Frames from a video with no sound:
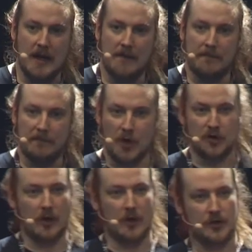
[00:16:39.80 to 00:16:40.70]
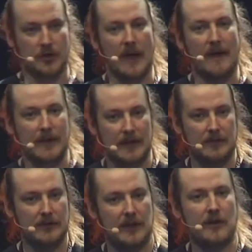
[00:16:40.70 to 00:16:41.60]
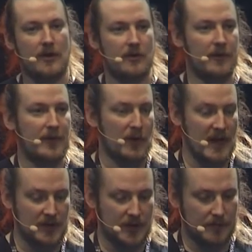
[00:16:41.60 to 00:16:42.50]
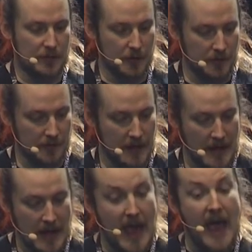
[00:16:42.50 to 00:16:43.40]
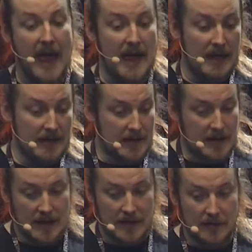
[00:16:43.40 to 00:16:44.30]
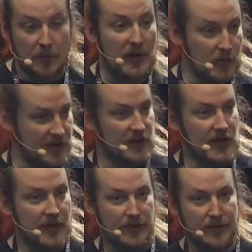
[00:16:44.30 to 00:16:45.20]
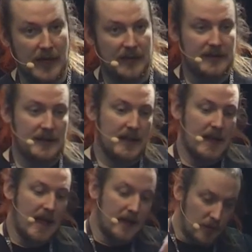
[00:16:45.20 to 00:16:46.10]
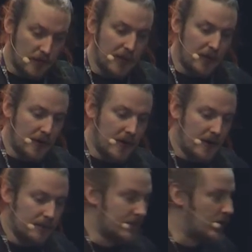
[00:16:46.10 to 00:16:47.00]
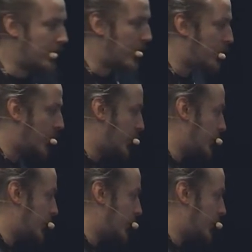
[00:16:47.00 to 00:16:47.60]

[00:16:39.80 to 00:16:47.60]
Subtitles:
virtual host you have in your configuration to you, and request a certificate and configure your server for you.